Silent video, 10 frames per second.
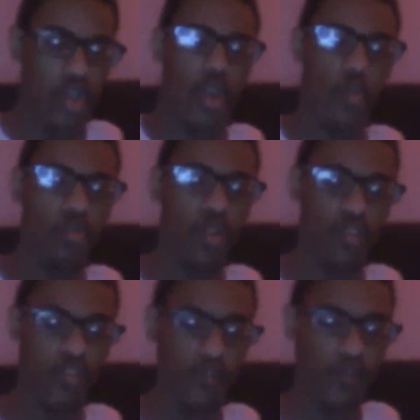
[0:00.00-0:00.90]
but
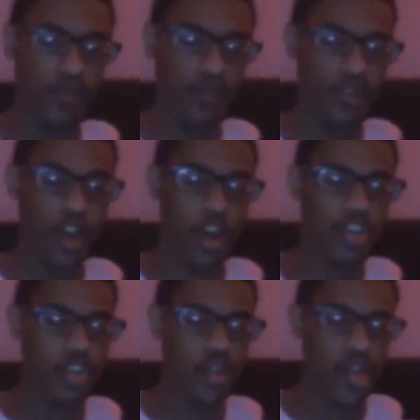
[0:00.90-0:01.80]

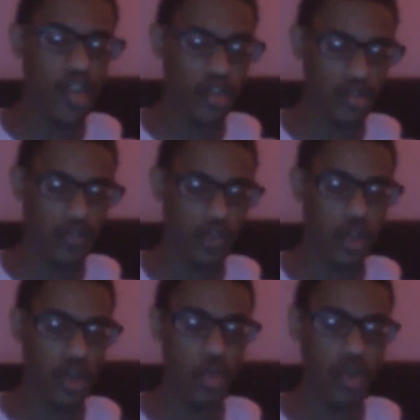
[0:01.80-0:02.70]
also anchored
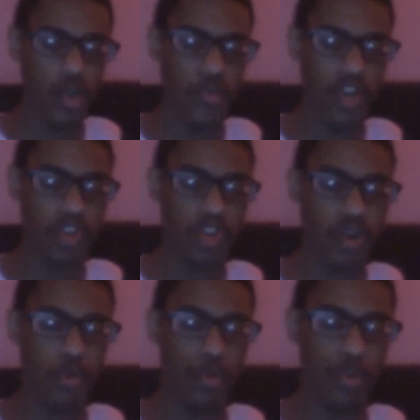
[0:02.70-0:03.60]
very well by strong
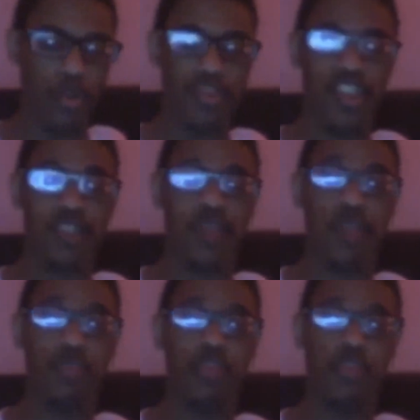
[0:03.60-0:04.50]
performances by
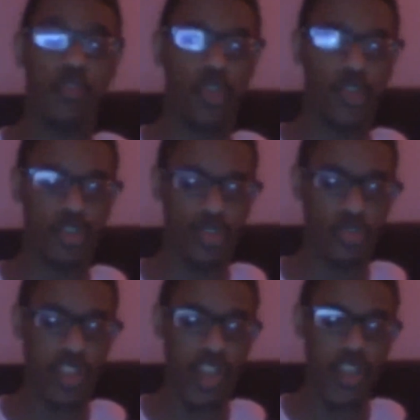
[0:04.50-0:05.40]
Brendan Fraser,
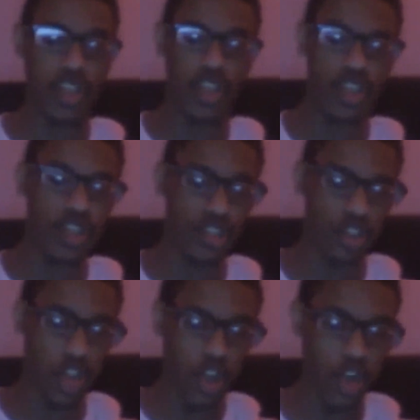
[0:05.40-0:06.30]
Sadie Sink, and
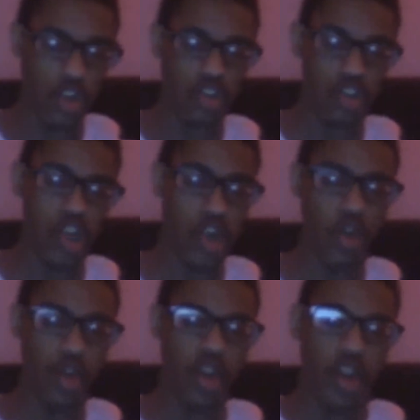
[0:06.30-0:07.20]
Hong Chau.
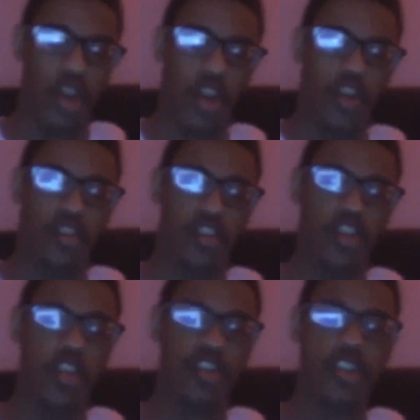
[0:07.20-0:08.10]
This
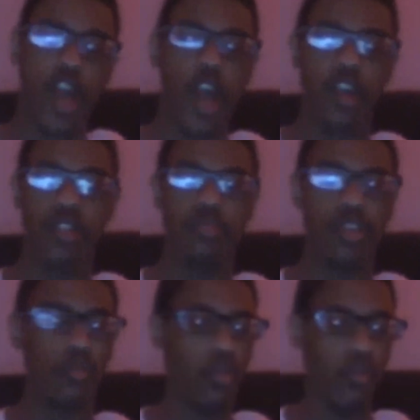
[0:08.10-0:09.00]
is not going to be a
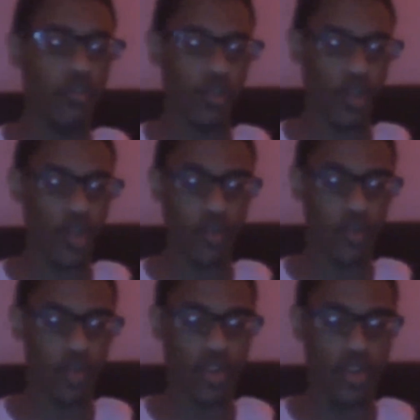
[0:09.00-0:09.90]
movie for
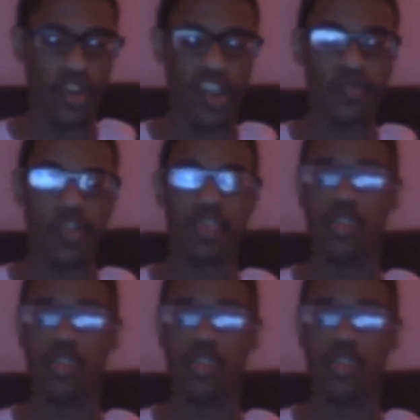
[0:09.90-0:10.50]
everyone, especially